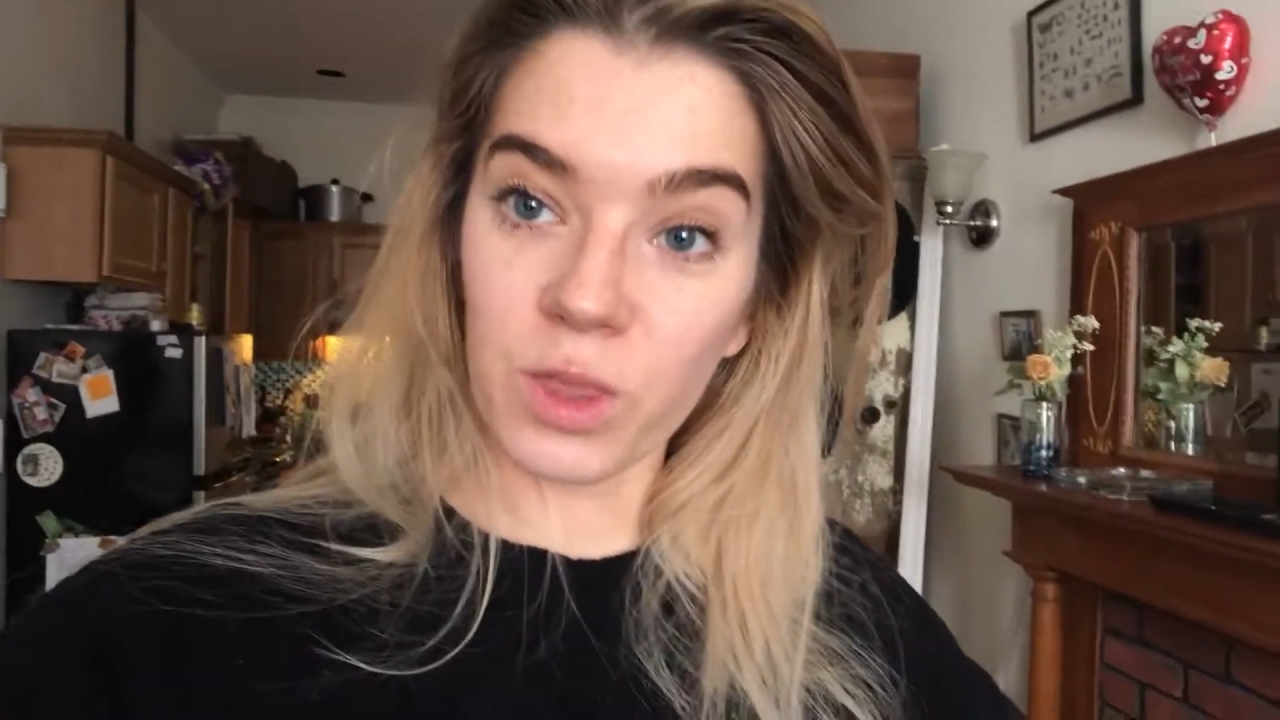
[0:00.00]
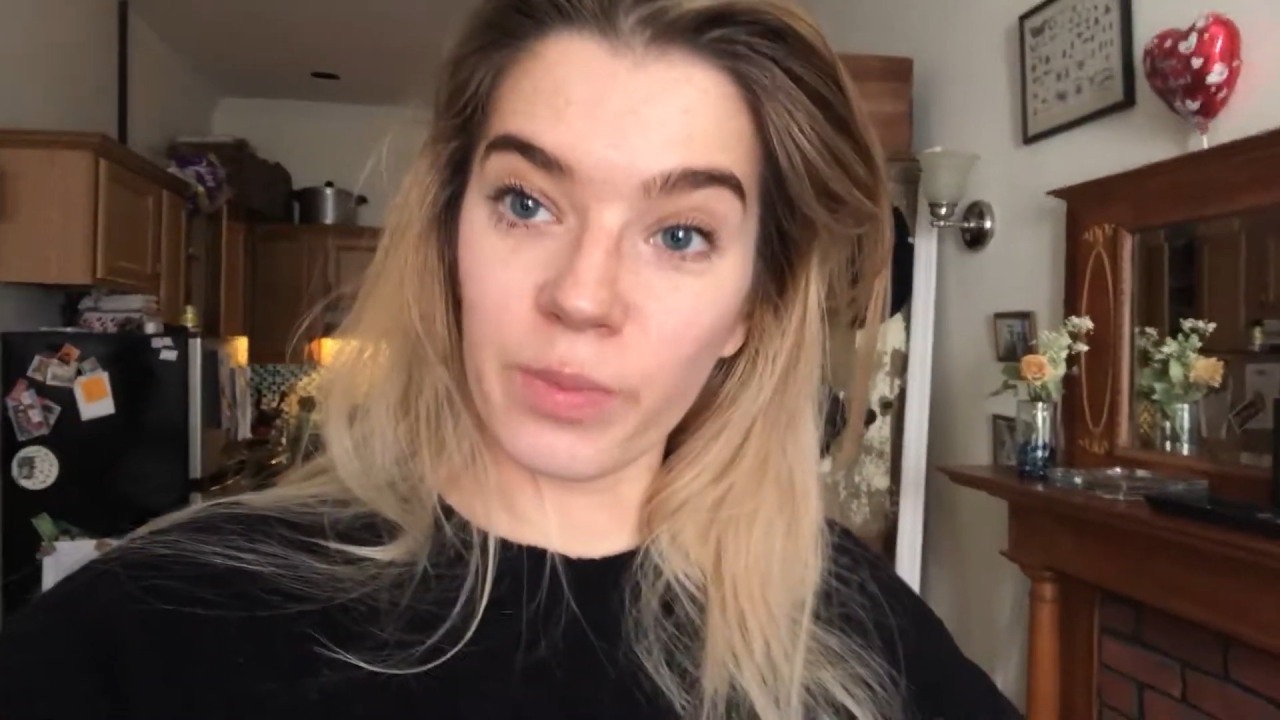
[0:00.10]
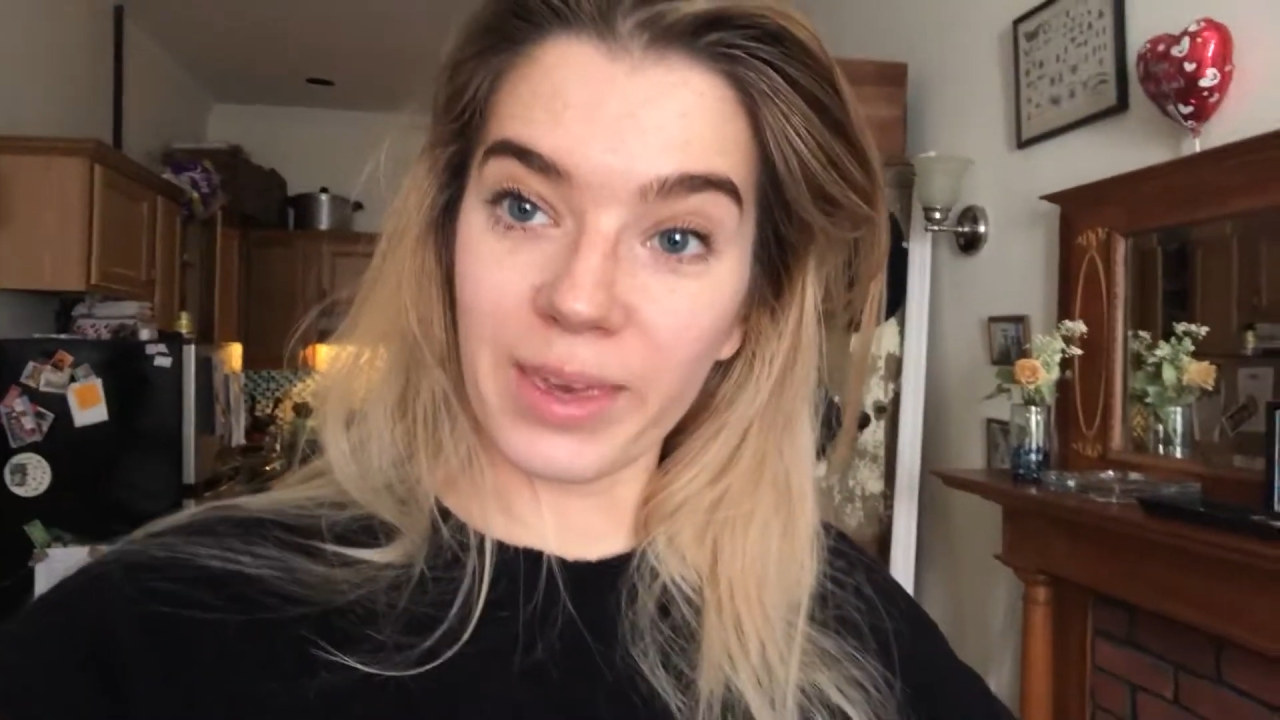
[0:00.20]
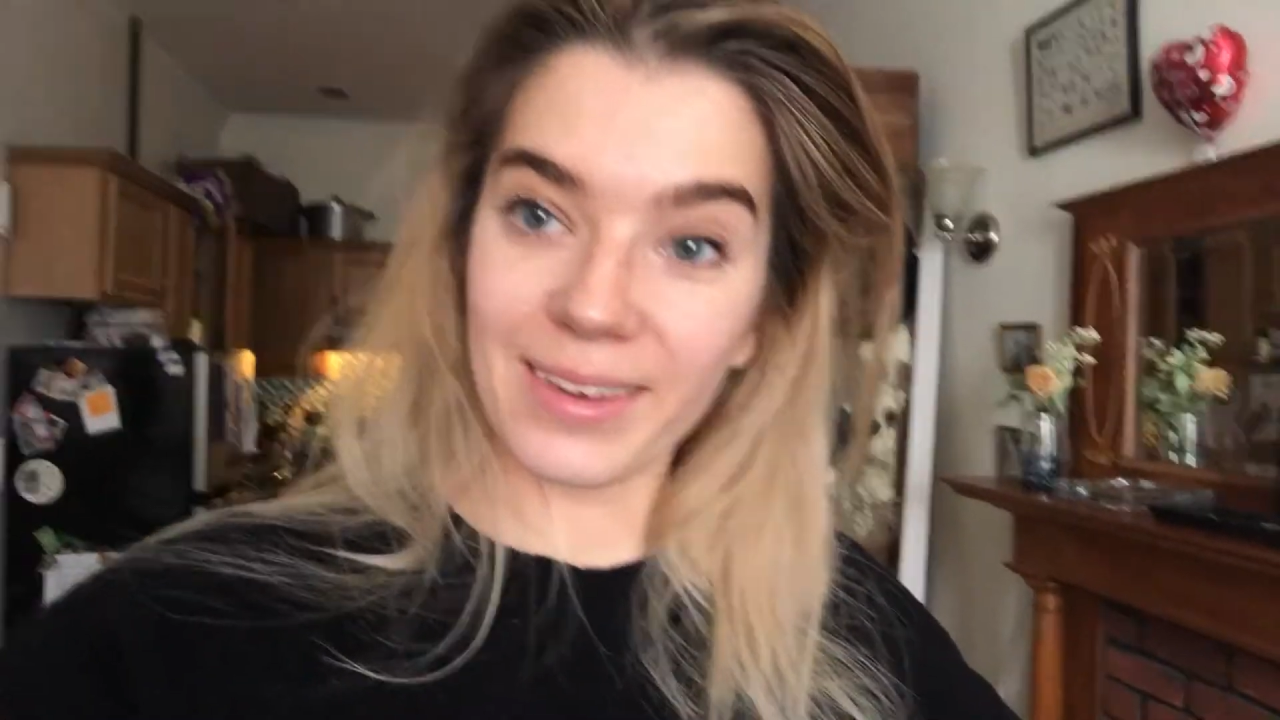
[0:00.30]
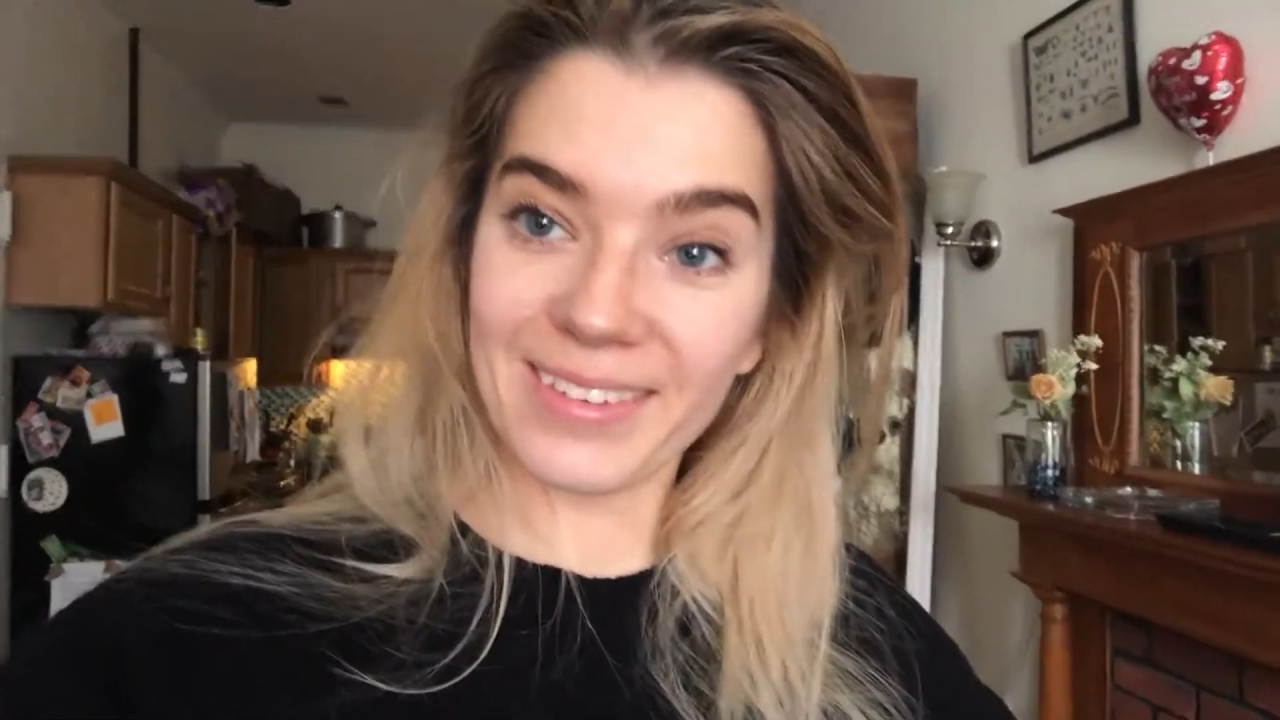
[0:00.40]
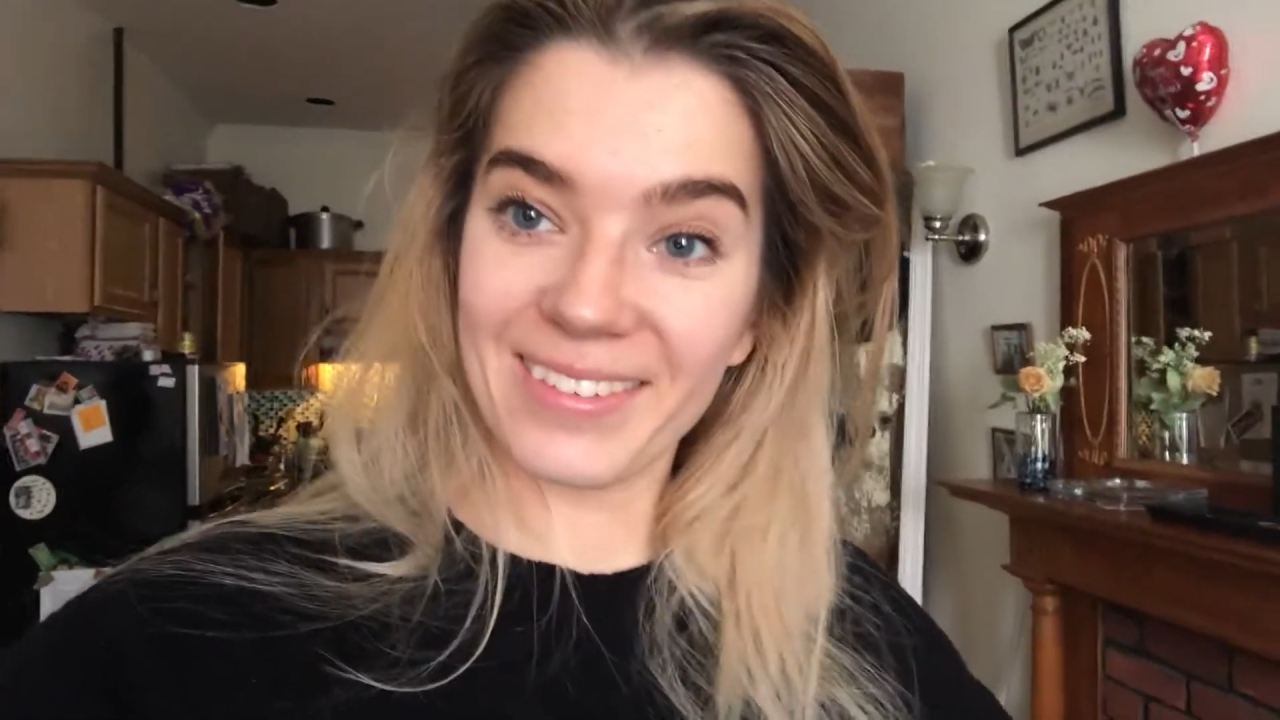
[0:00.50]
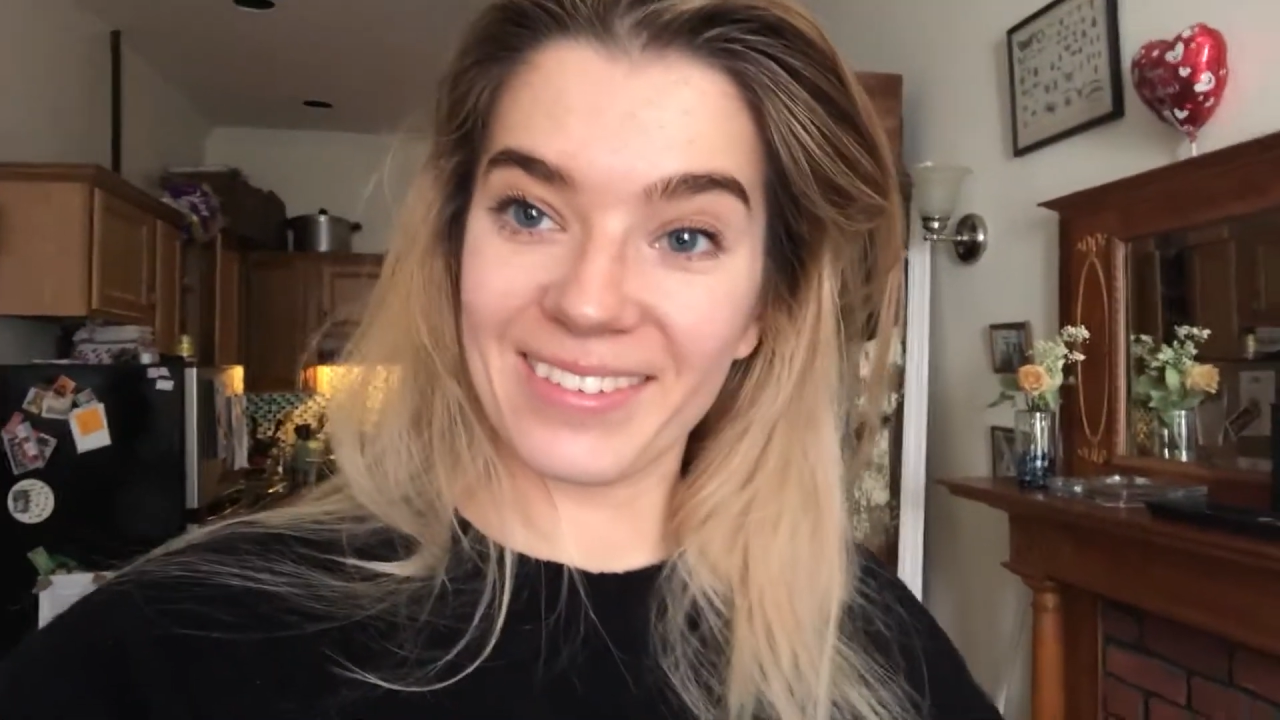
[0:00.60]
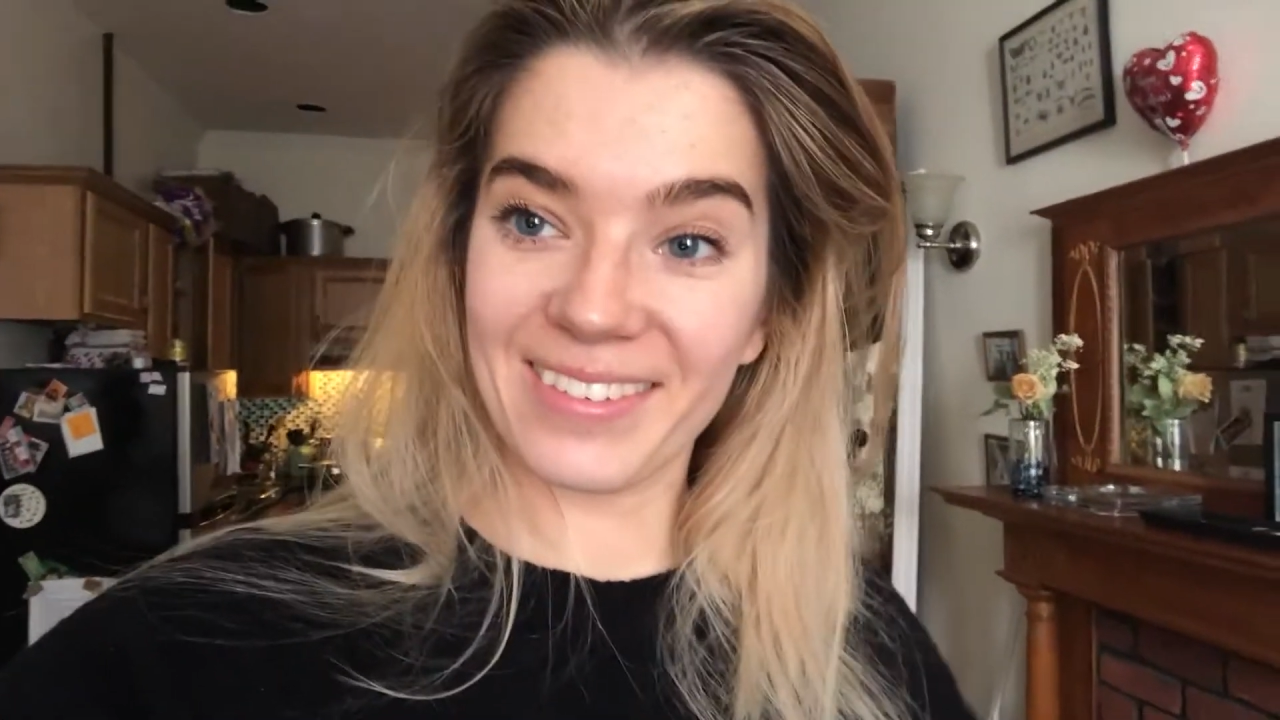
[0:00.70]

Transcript: you guys with